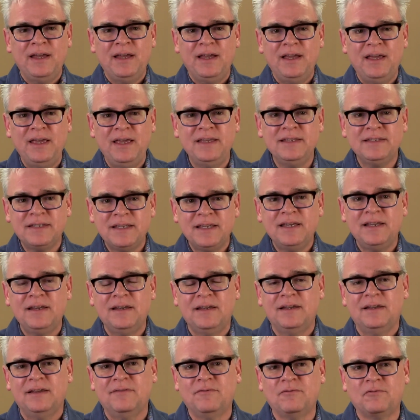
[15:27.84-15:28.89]
is it
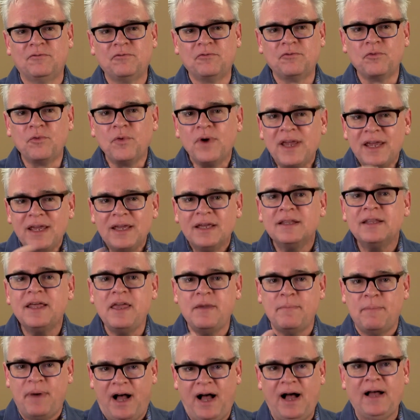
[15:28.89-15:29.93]

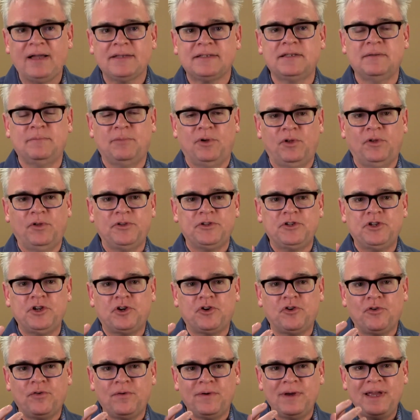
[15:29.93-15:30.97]
really possible to
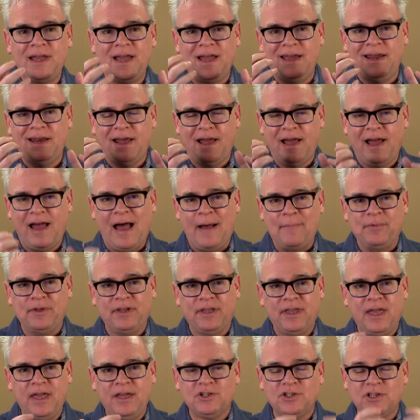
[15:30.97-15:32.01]
create
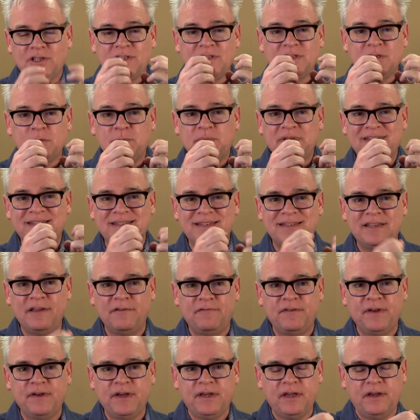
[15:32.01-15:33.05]
application
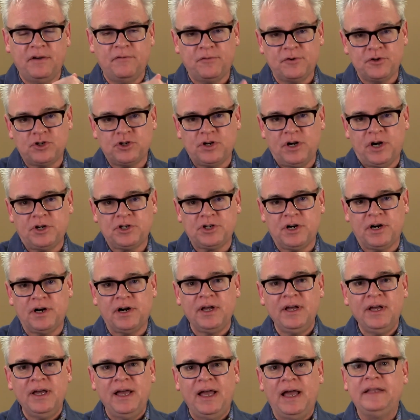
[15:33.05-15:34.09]
specific infrastructure
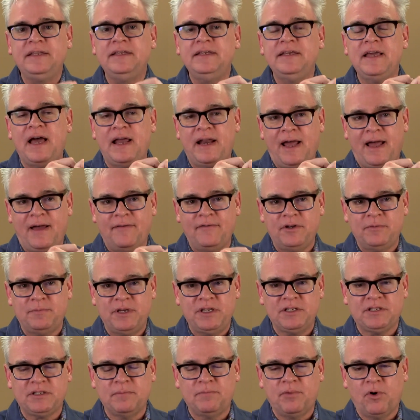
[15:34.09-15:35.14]
and yet have it be
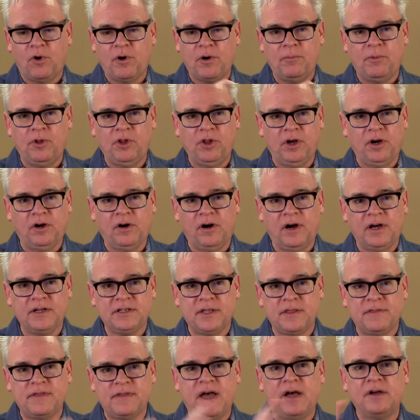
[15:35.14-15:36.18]
supportable across a
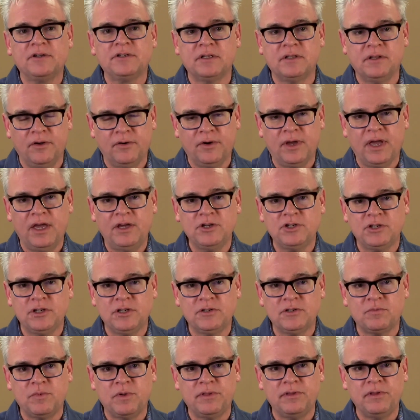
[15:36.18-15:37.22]
thousand
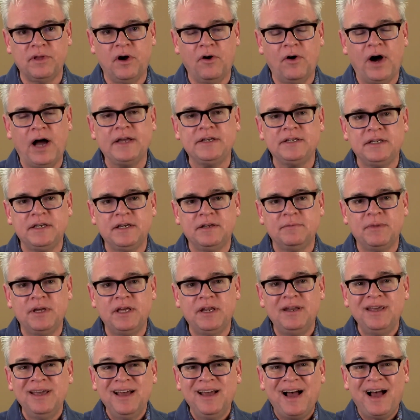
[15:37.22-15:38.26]
locations with no IT admin?
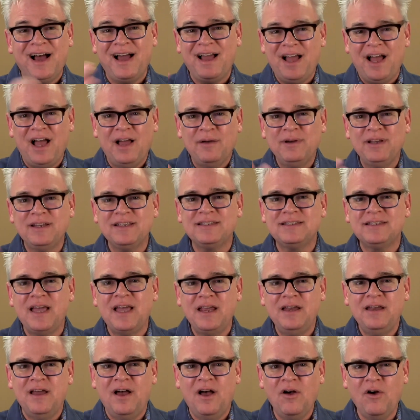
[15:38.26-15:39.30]
I'm going to say
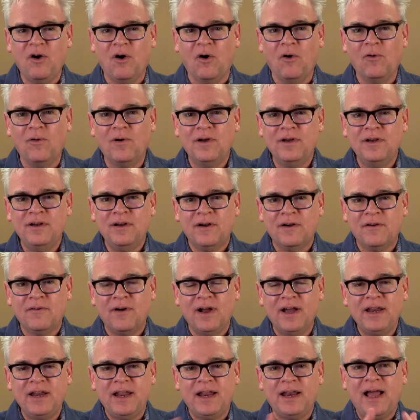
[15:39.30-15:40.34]
no,
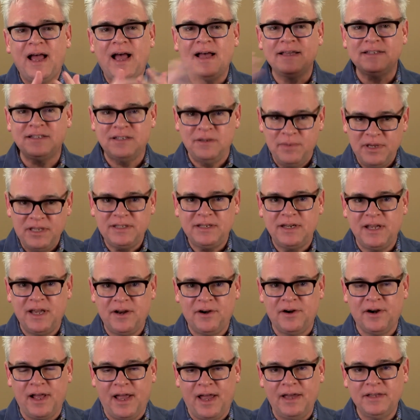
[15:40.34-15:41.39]
right? It has to be
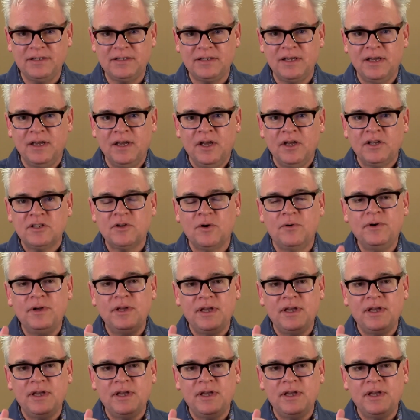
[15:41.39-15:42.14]
standardized. So